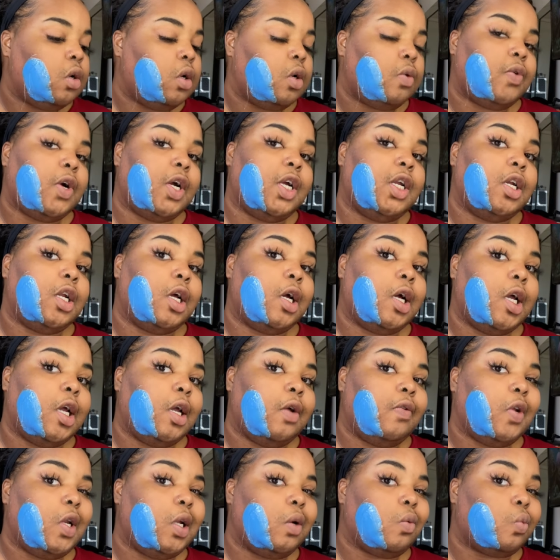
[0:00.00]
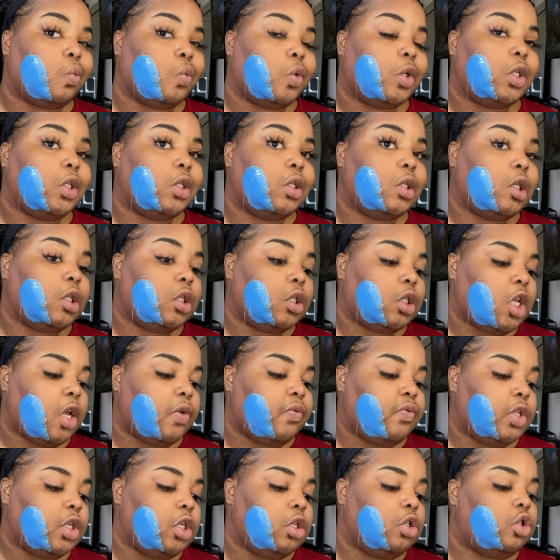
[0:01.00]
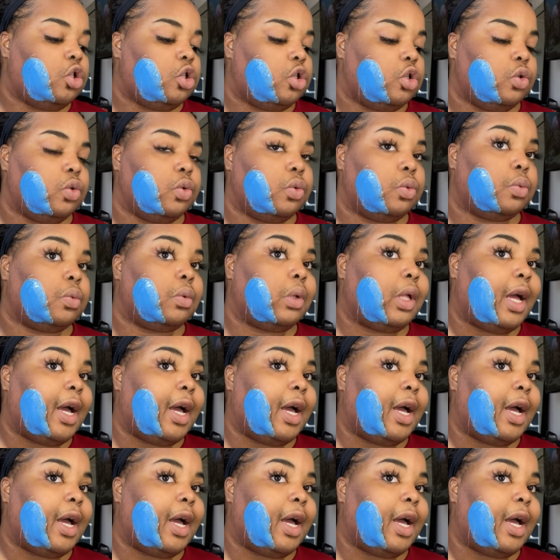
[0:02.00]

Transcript: Right now I have it at 172.